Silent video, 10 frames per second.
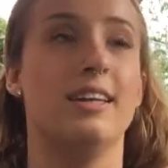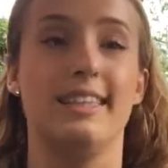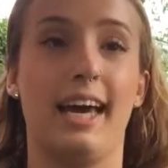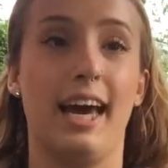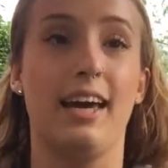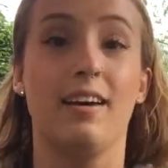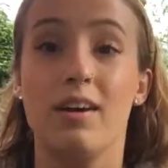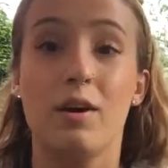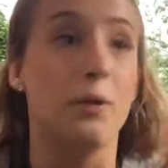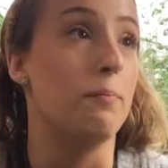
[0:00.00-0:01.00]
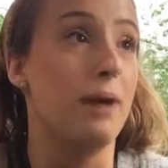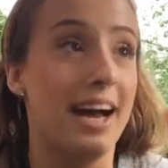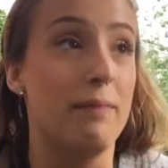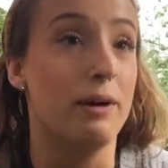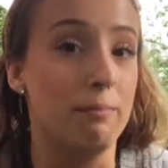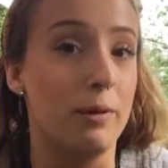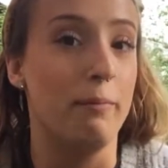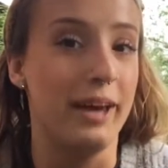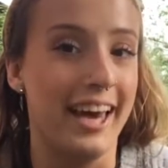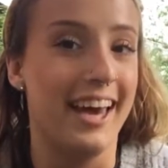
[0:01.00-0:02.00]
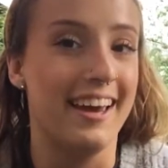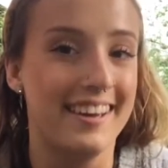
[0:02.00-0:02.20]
Say bye bumblebee.